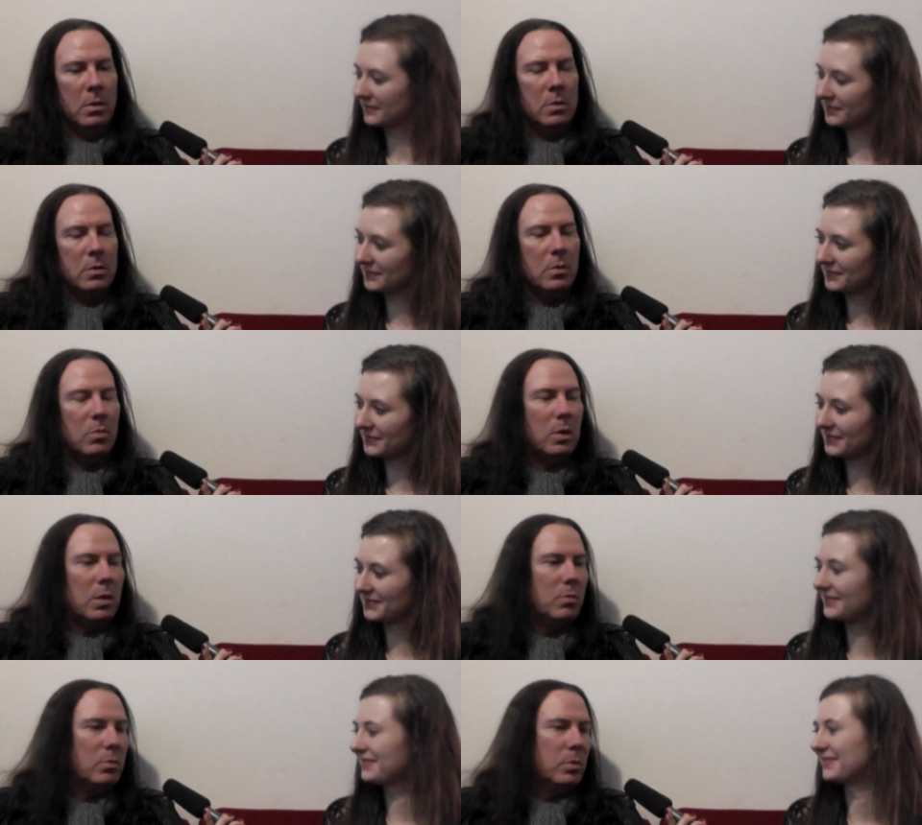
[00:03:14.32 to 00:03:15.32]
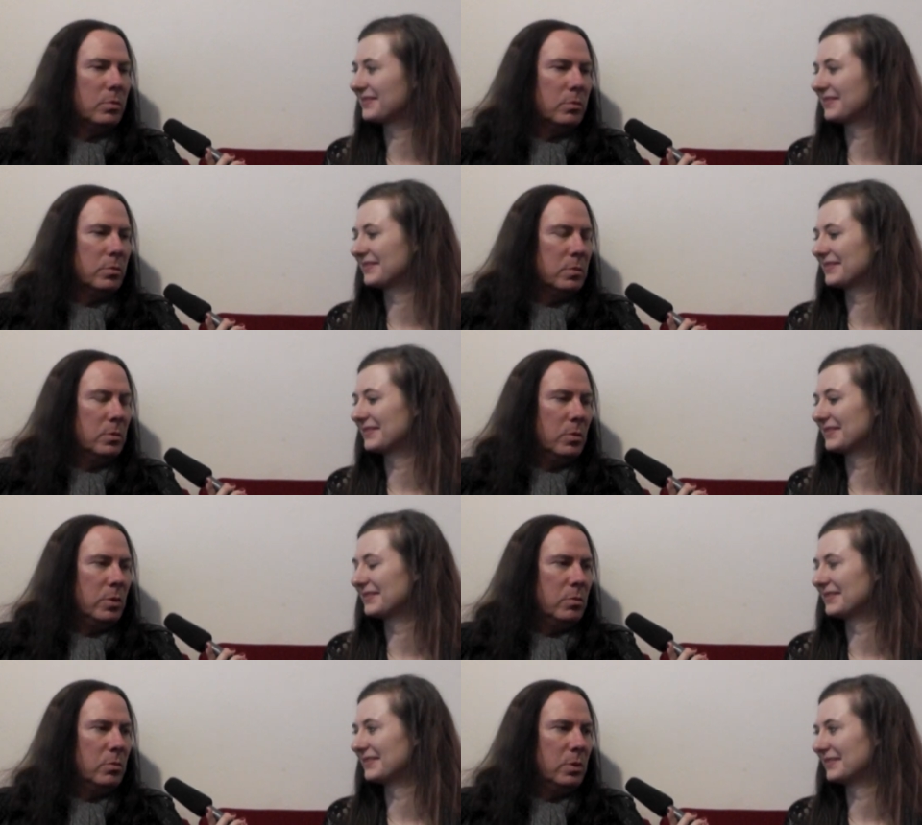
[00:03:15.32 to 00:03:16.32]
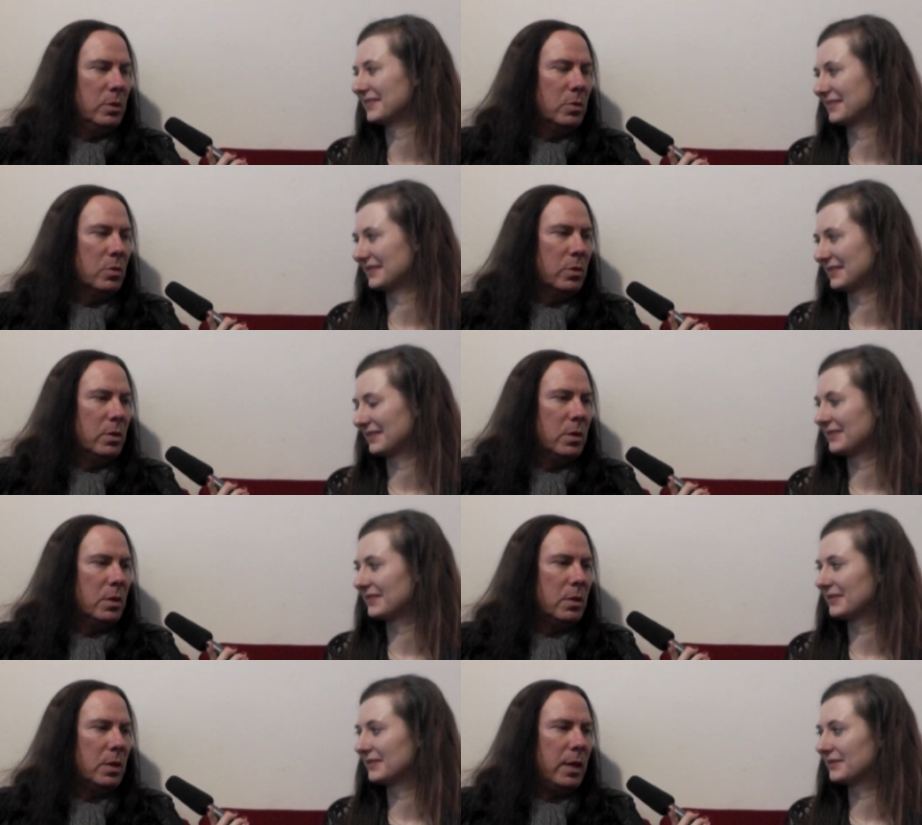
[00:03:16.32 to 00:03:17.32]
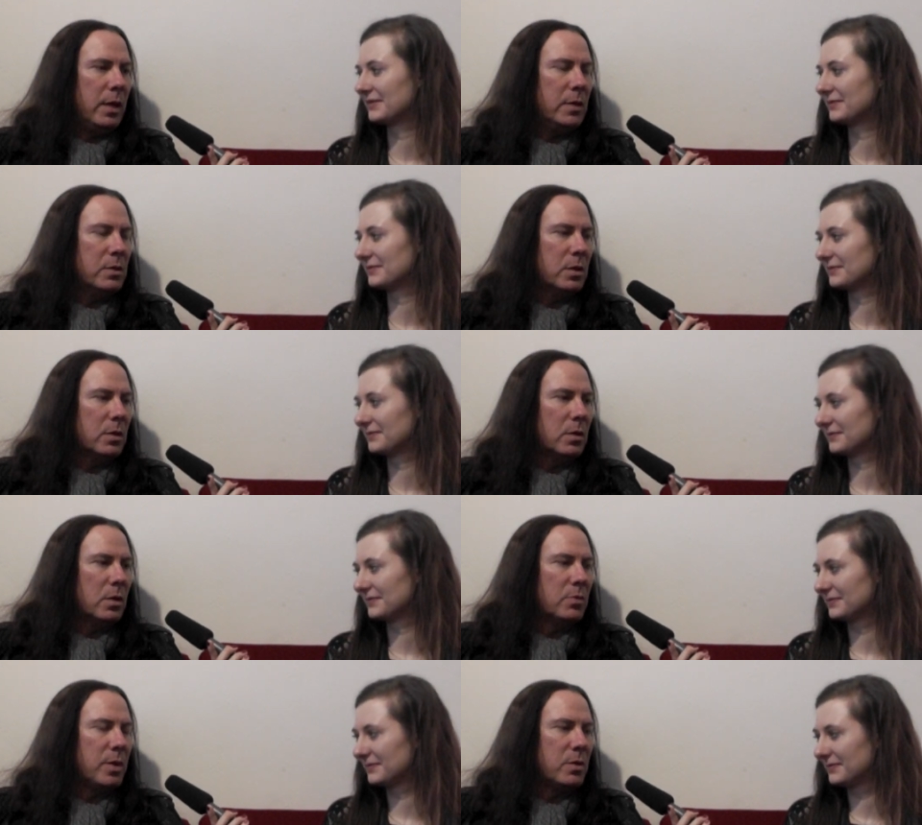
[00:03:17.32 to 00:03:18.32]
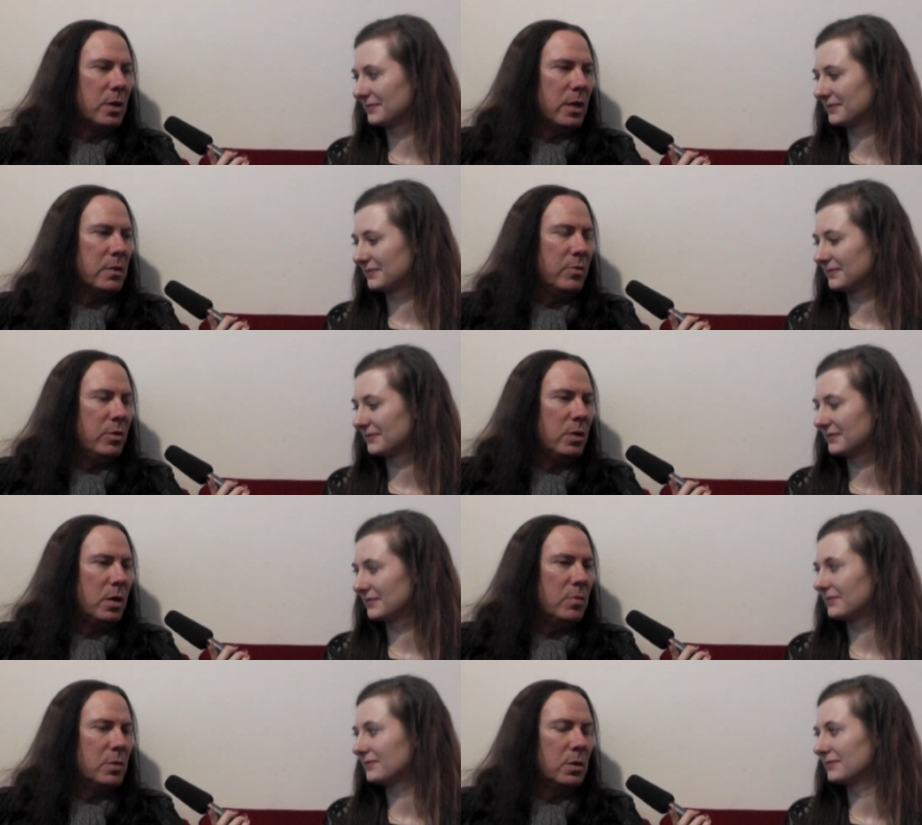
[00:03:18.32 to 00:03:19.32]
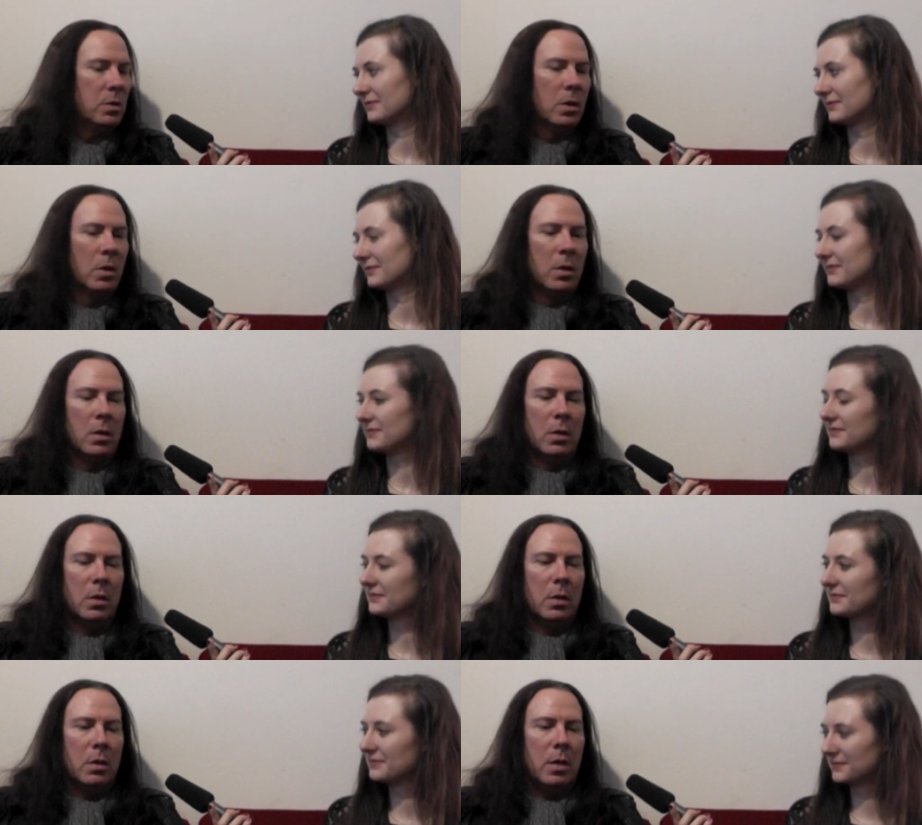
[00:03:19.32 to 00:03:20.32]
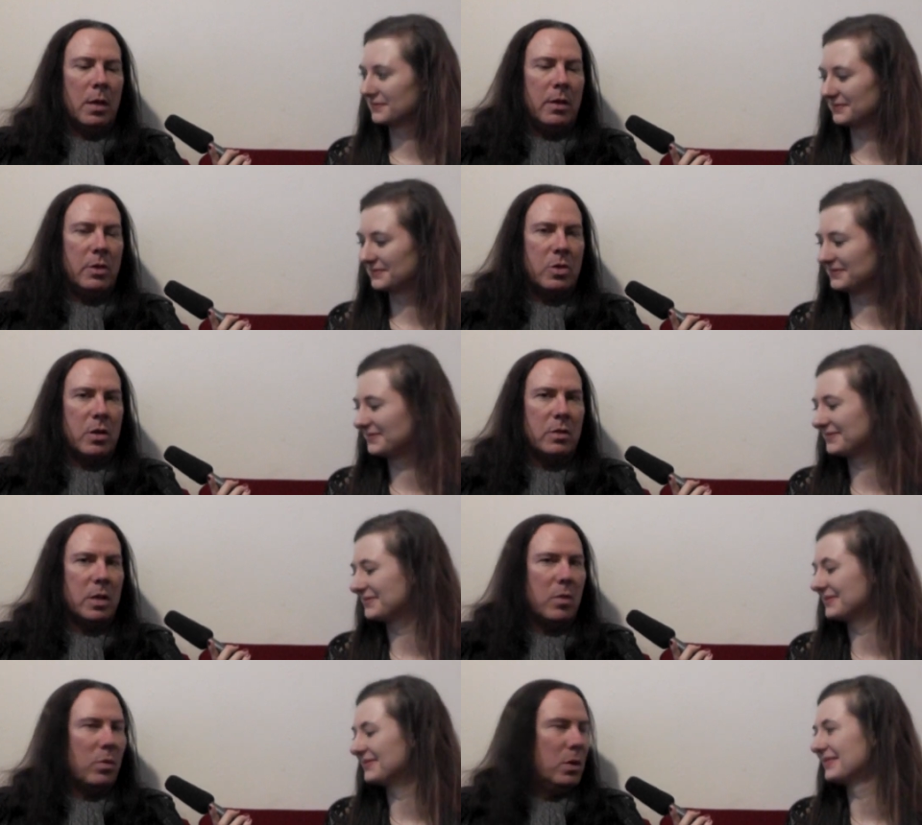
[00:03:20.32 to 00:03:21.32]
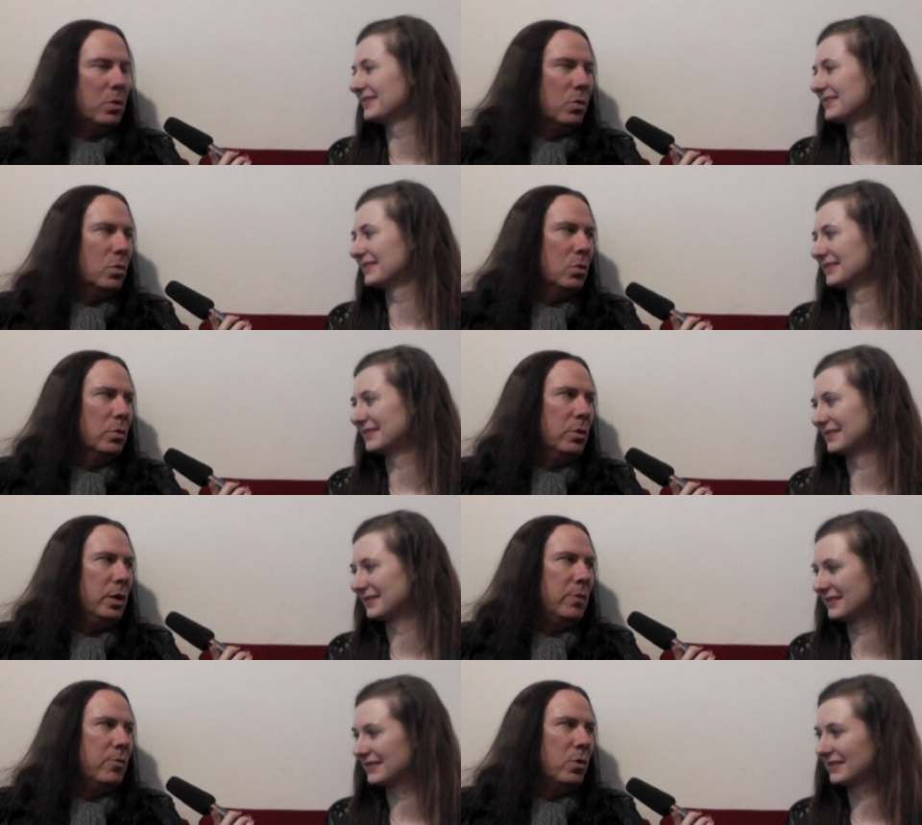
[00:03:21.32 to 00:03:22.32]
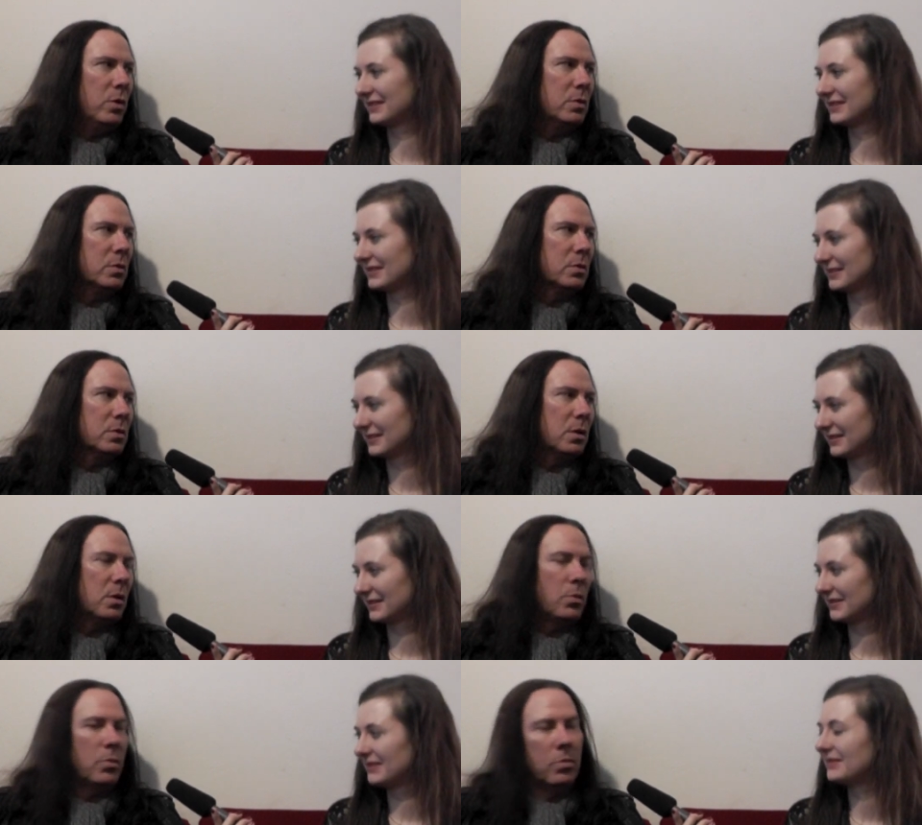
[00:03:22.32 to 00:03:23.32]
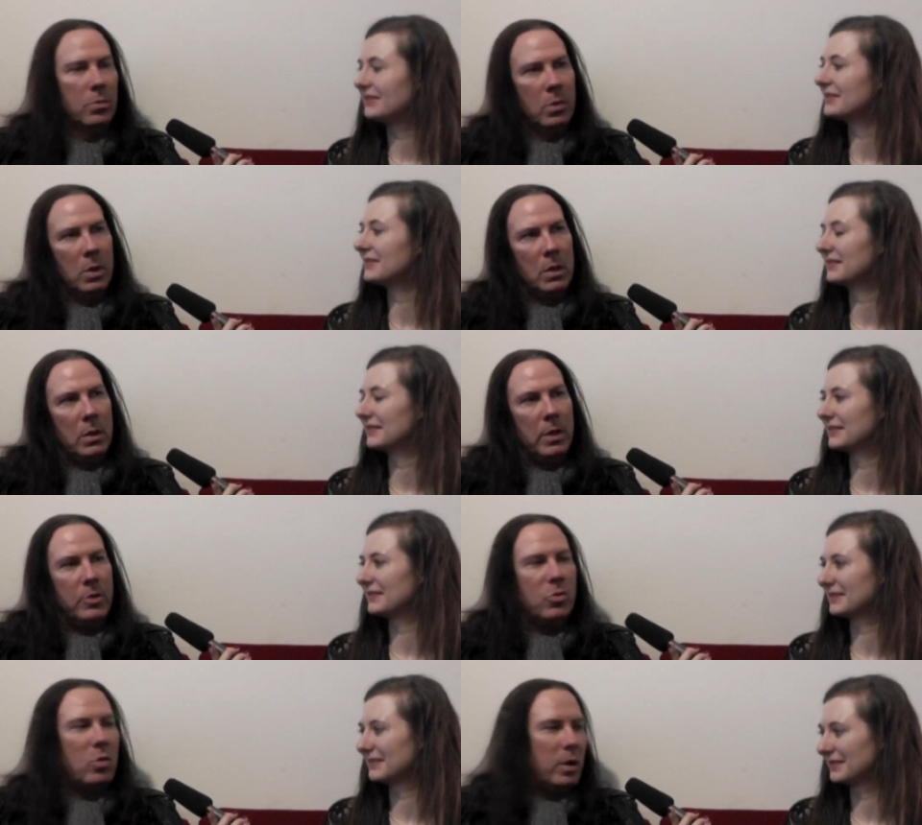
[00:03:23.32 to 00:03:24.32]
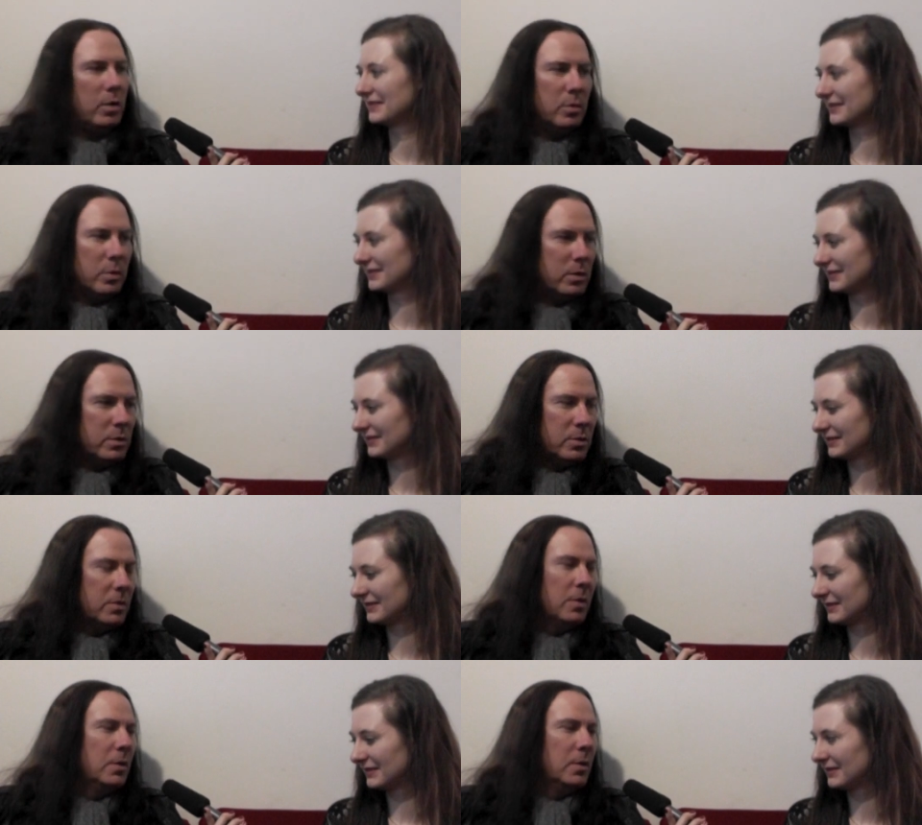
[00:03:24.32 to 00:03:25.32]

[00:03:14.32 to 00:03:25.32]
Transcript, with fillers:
Speaker 1: So we toured with Delain as our special guest a few times, and I think Charlotte's got a really cool, unique voice. And Troy is